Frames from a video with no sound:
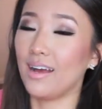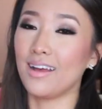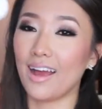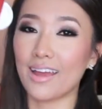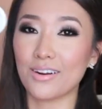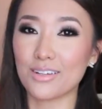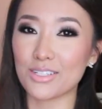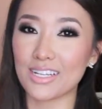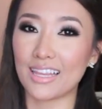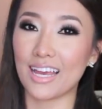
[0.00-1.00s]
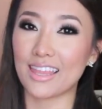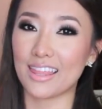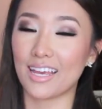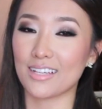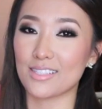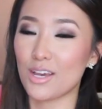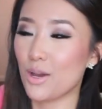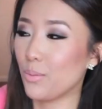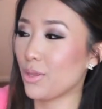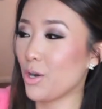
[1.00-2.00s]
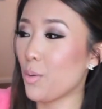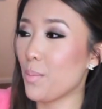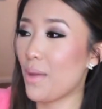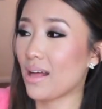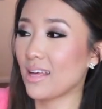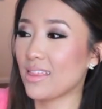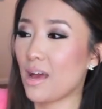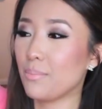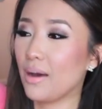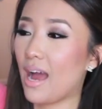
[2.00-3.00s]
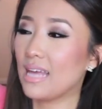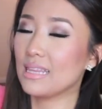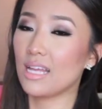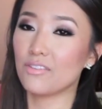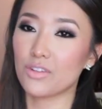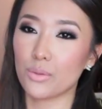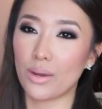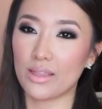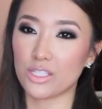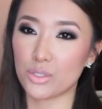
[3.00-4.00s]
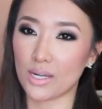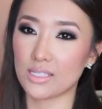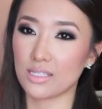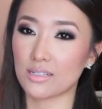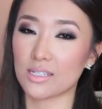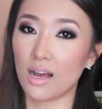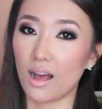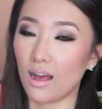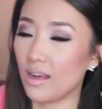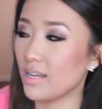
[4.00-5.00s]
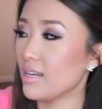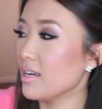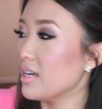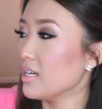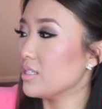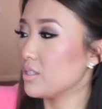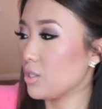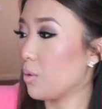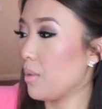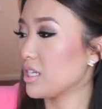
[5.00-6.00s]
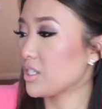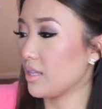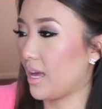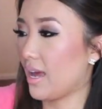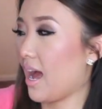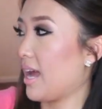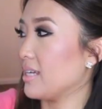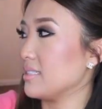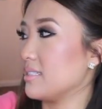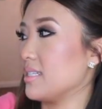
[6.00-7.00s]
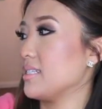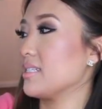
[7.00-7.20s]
I don't usually like things with an open back like that, but I loved the way this dress looked on so much that I did